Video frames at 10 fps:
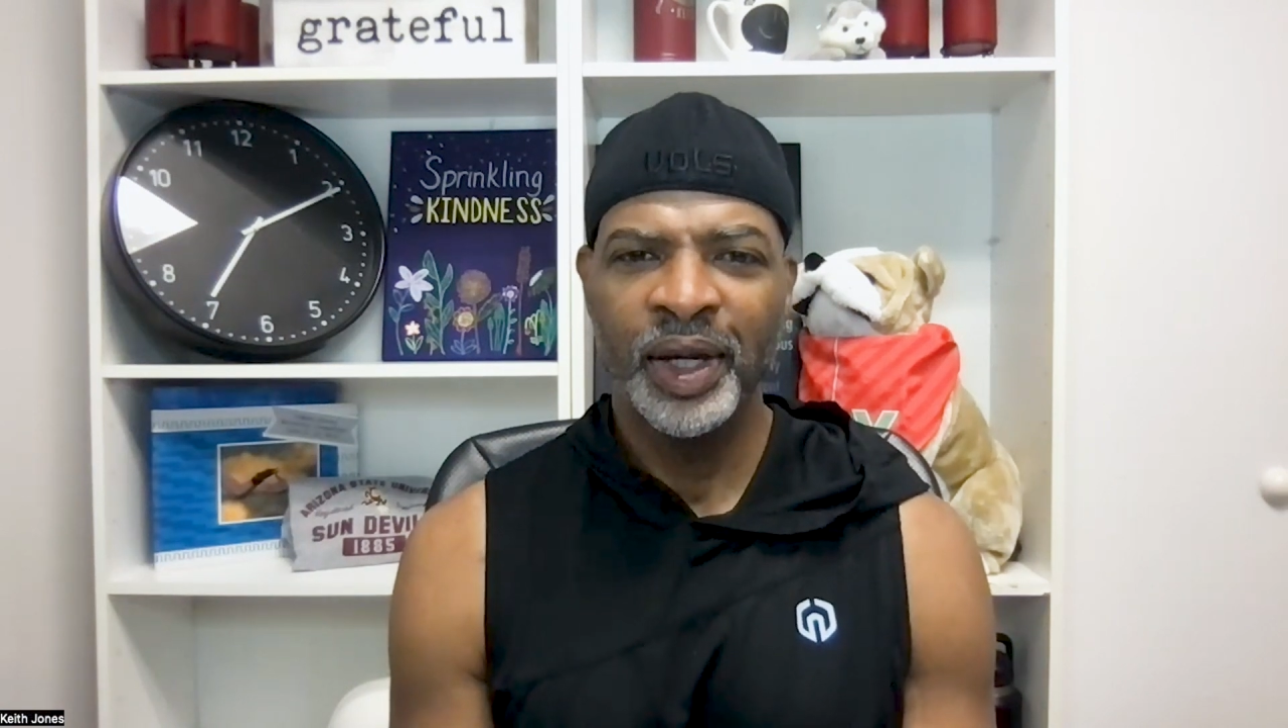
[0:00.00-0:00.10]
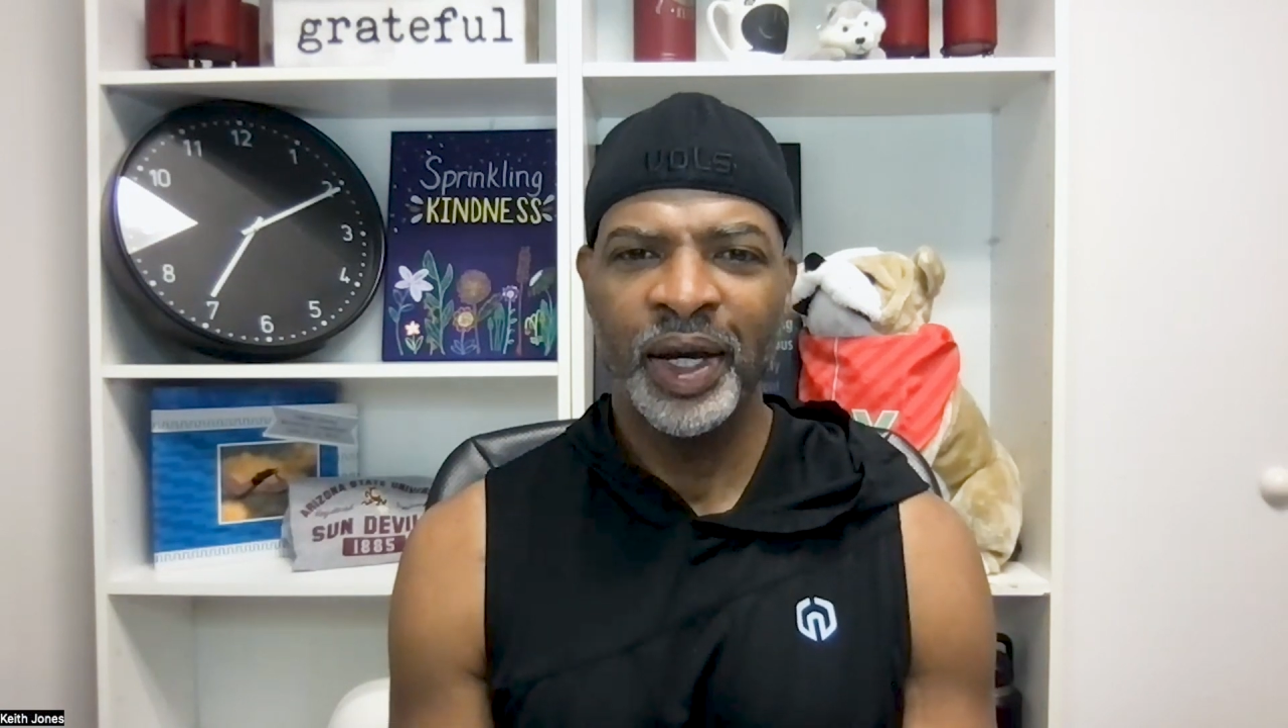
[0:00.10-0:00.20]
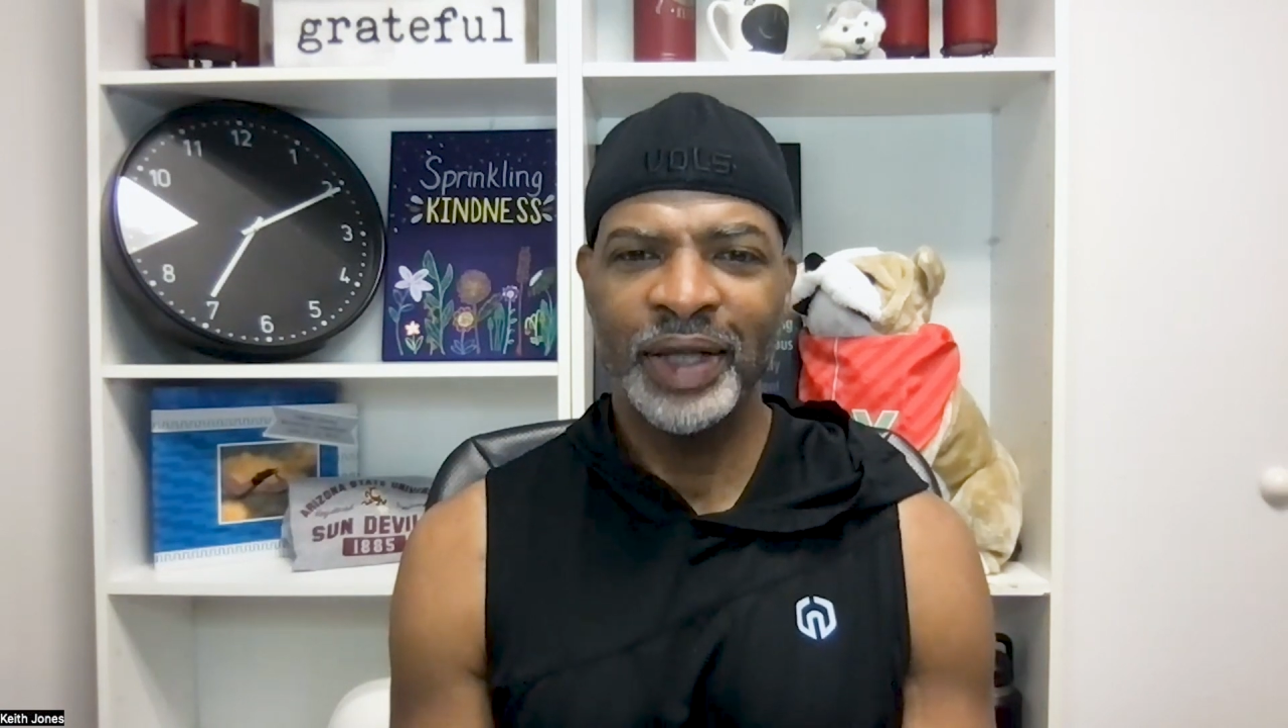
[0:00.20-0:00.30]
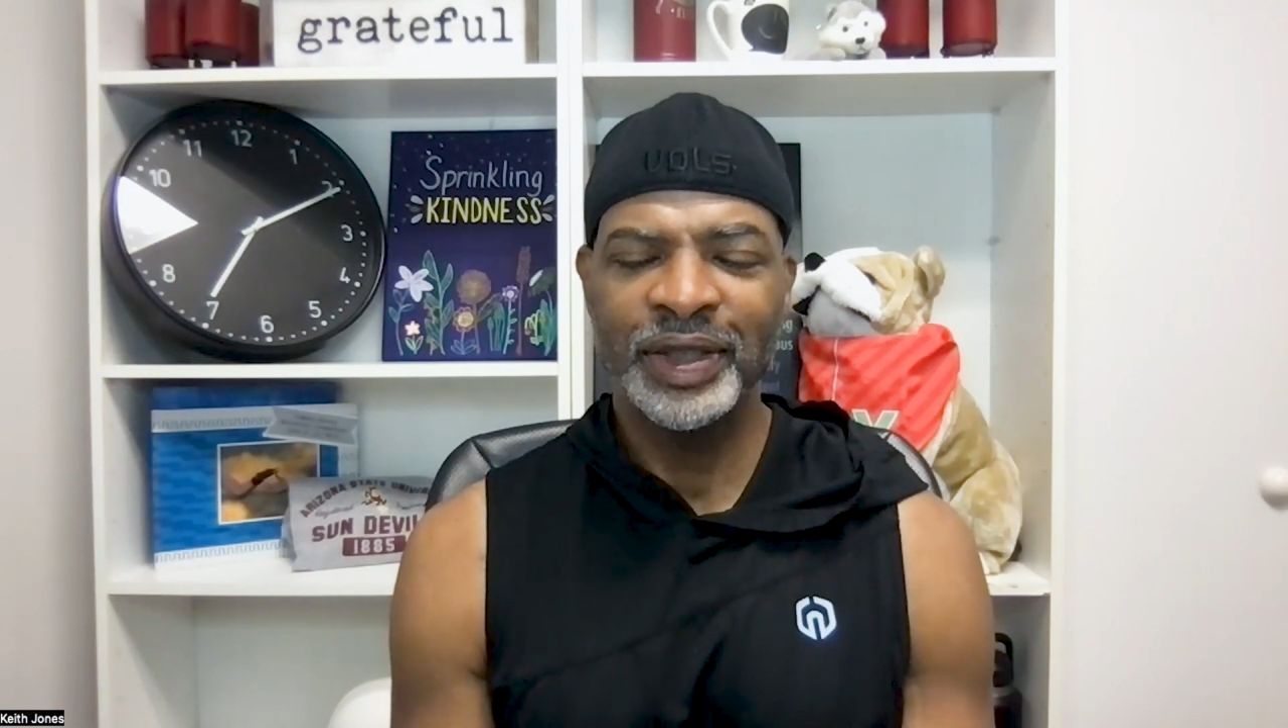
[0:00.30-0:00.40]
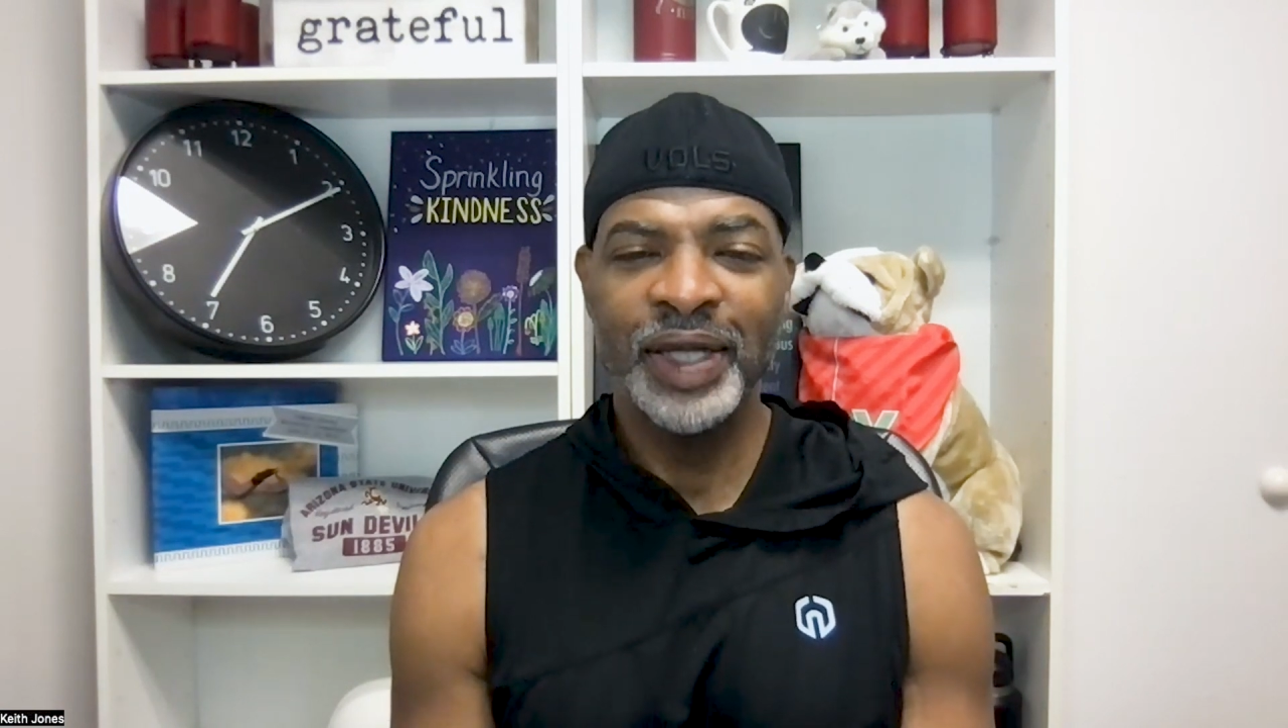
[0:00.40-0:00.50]

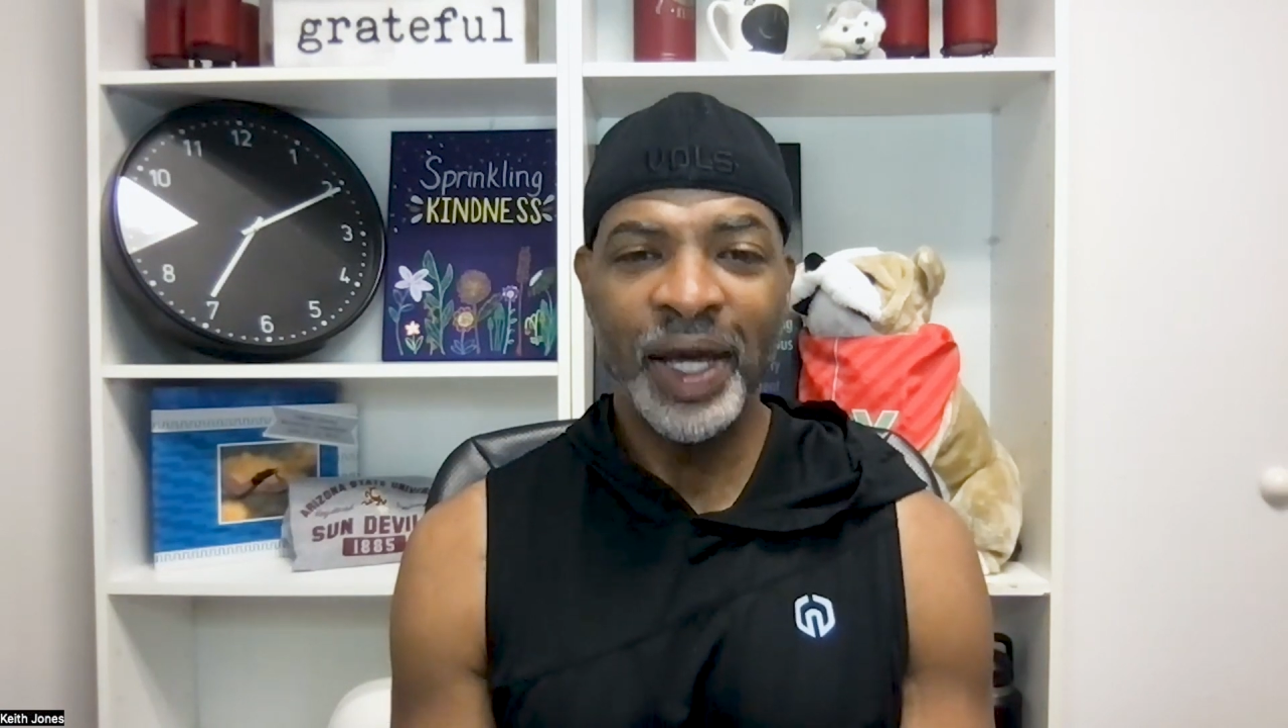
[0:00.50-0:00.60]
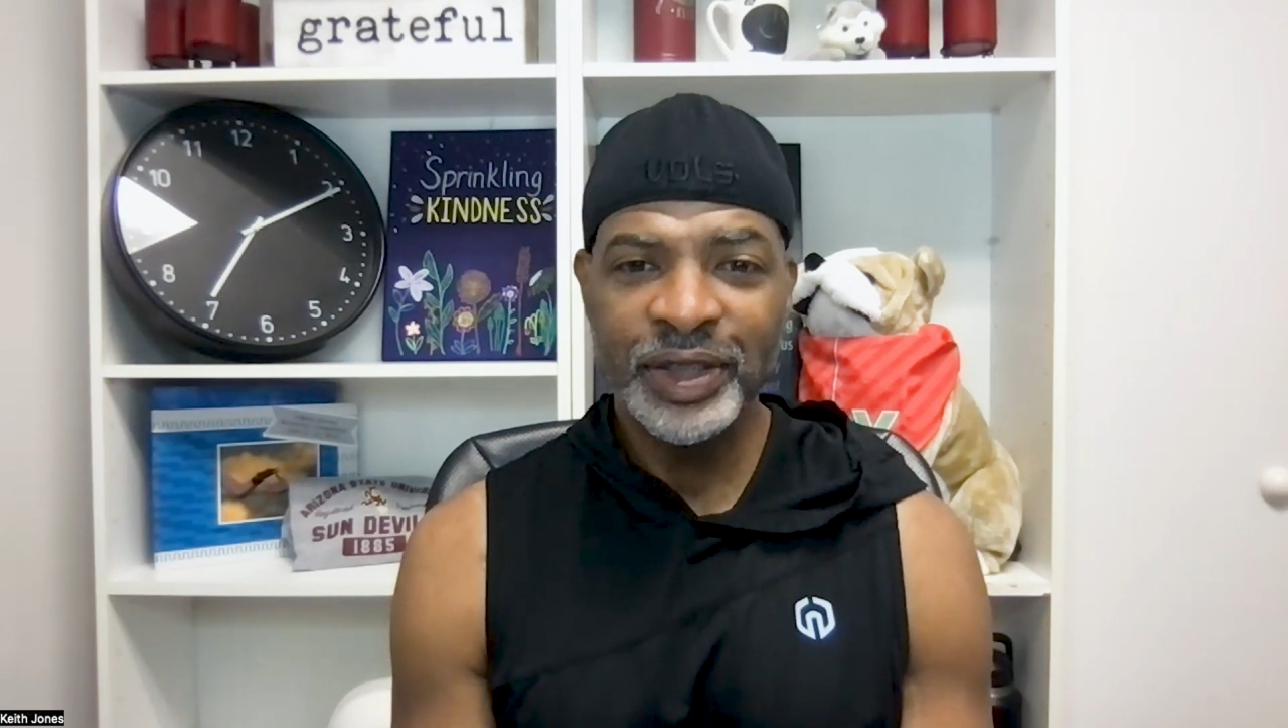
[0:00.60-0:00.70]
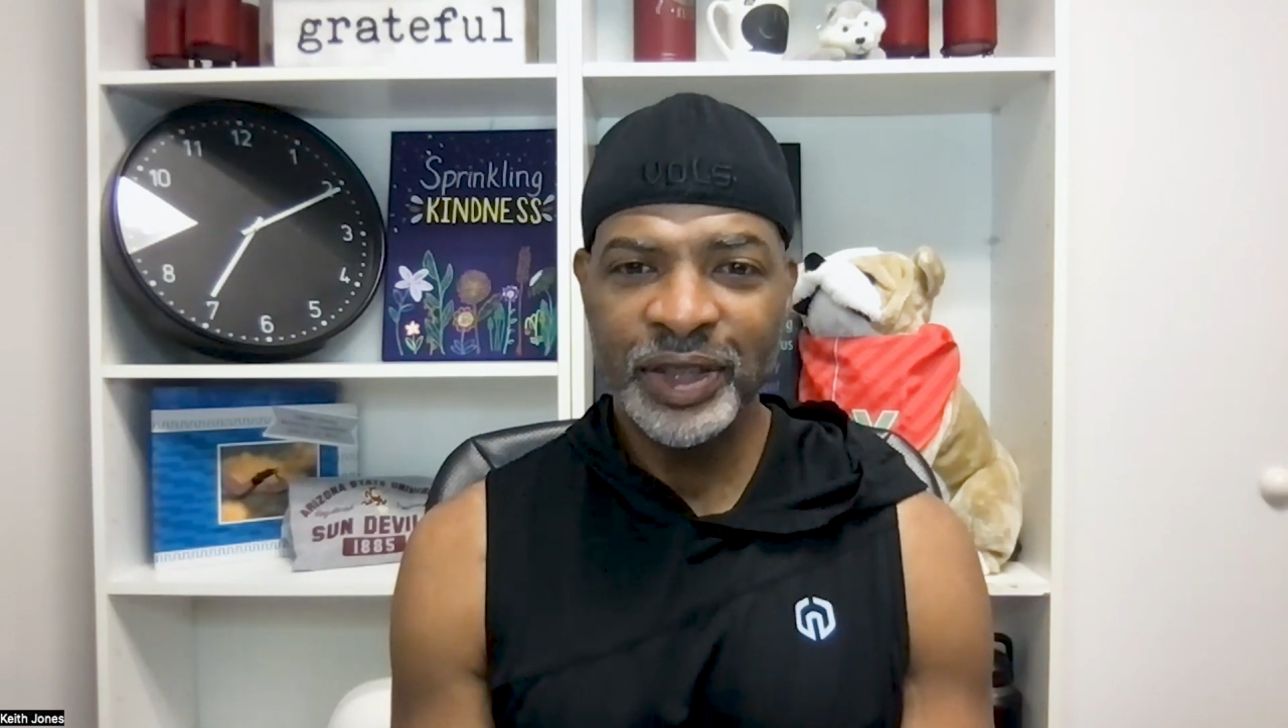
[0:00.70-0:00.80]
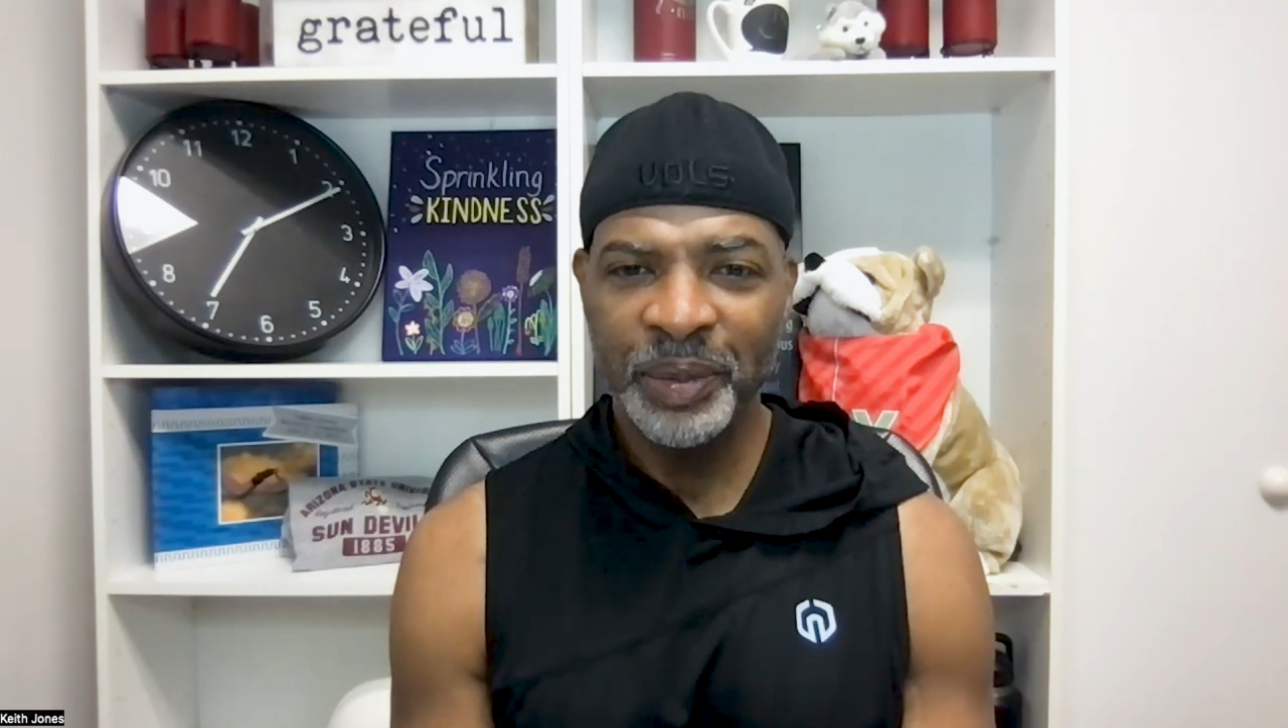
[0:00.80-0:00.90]
And I said, "Yes,